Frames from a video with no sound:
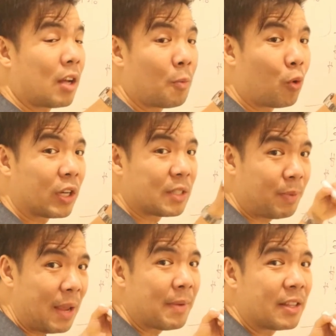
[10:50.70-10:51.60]
dollar
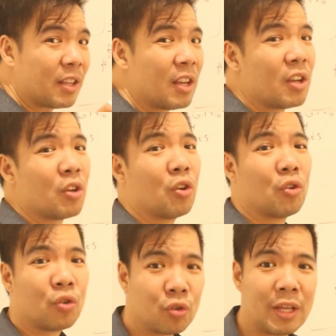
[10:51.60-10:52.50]
mortgage payment,
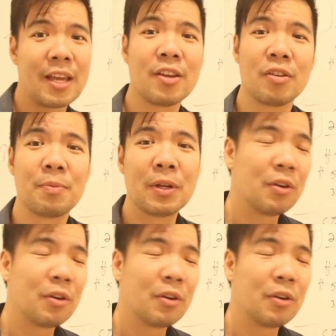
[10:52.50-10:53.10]
today you'll be